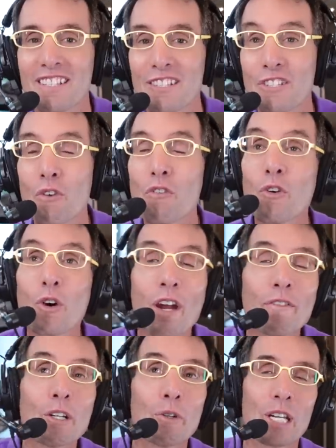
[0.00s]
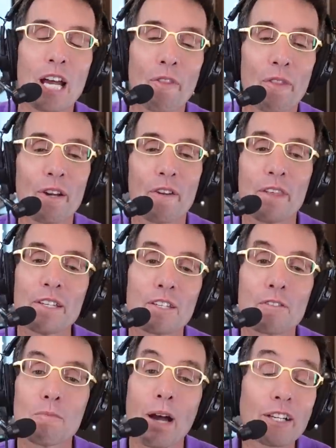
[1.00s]
So, for everyone out there, this
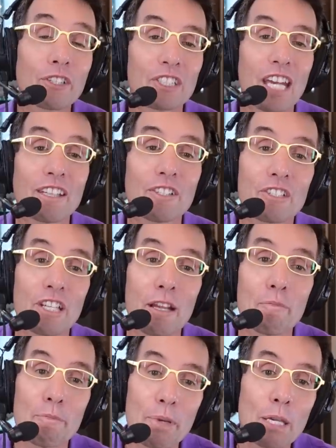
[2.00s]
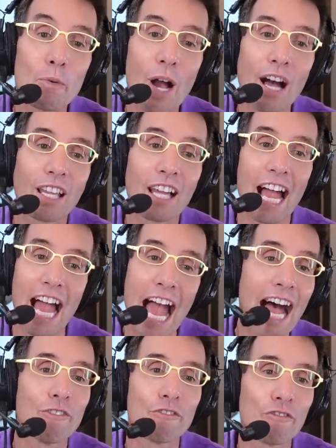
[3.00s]
is Michael Sandler saying, Be well,
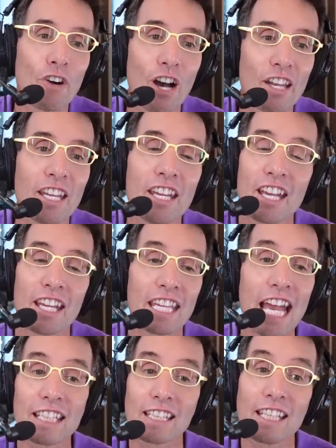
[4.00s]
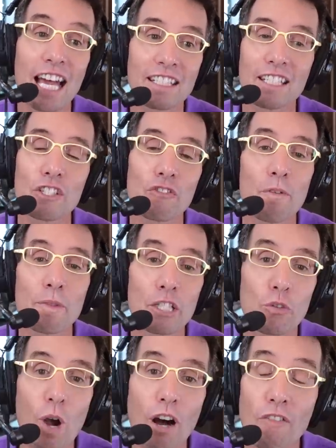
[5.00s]
have fun, get lessons from the
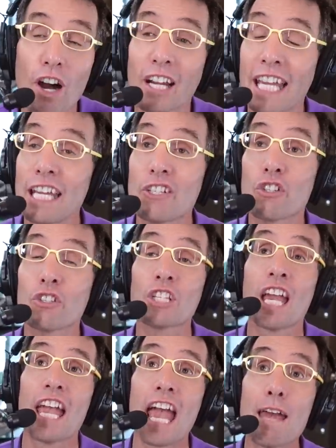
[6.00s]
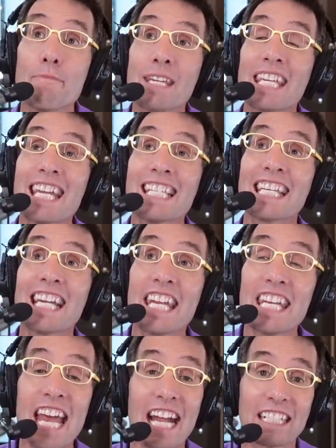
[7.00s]
12 archangels, and begin
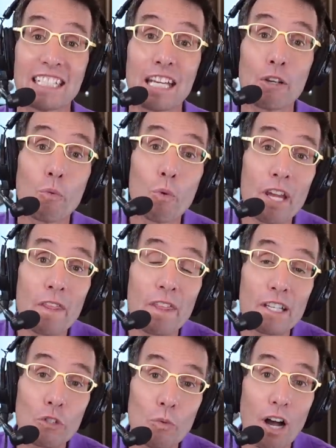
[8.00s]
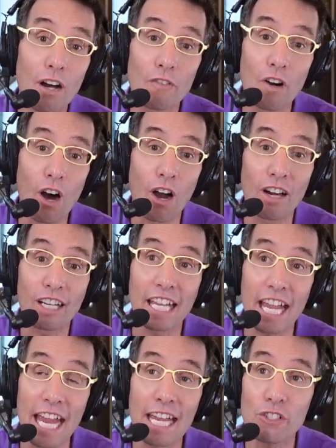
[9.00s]
connecting with the 12
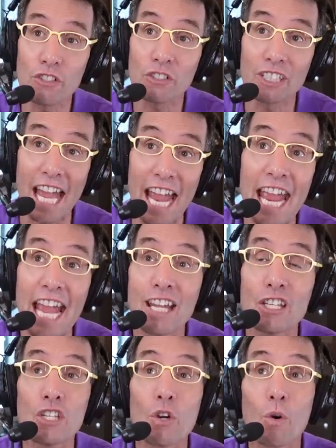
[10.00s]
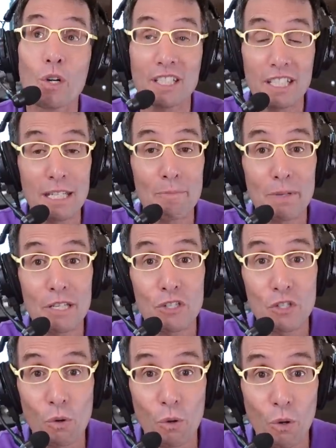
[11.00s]
archangels and your deepest
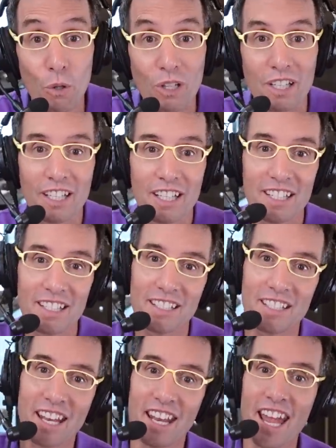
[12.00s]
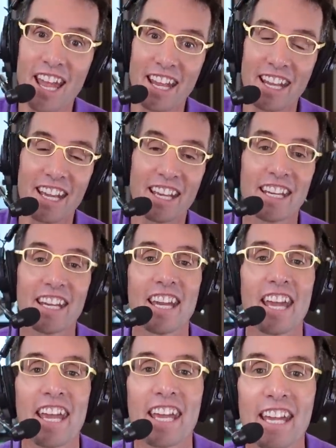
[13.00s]
soul today
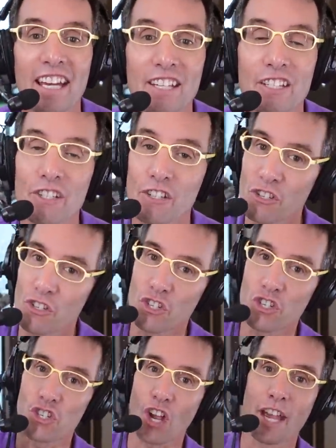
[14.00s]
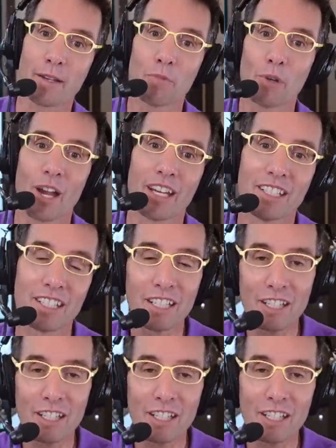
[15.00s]
and shine bright.